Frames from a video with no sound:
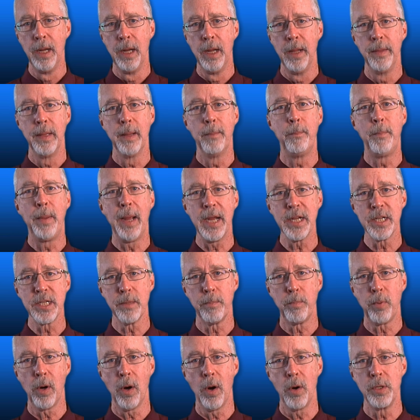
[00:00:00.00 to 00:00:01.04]
The best
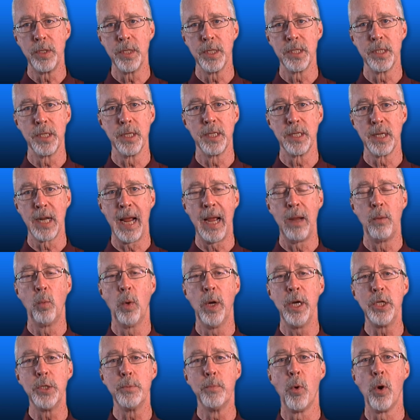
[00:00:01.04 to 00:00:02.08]
approach is to decide
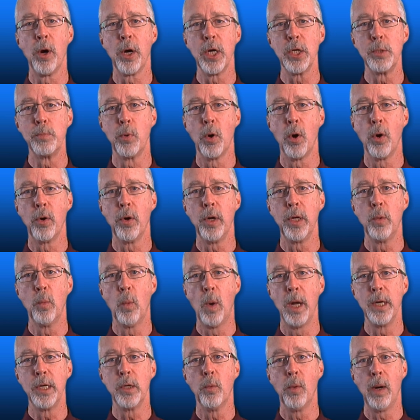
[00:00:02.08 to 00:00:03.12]
which mortgage broker you
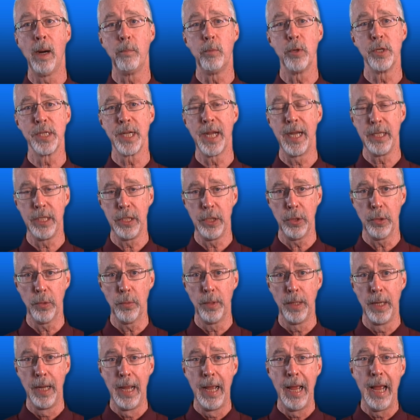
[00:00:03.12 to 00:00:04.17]
want to represent you,
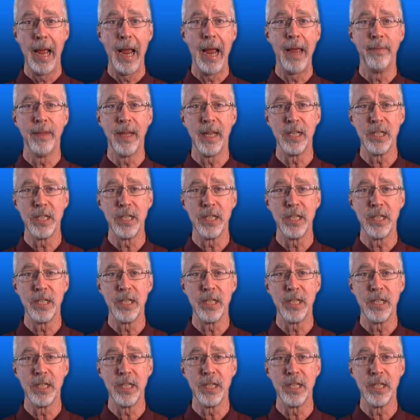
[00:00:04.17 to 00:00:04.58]
and then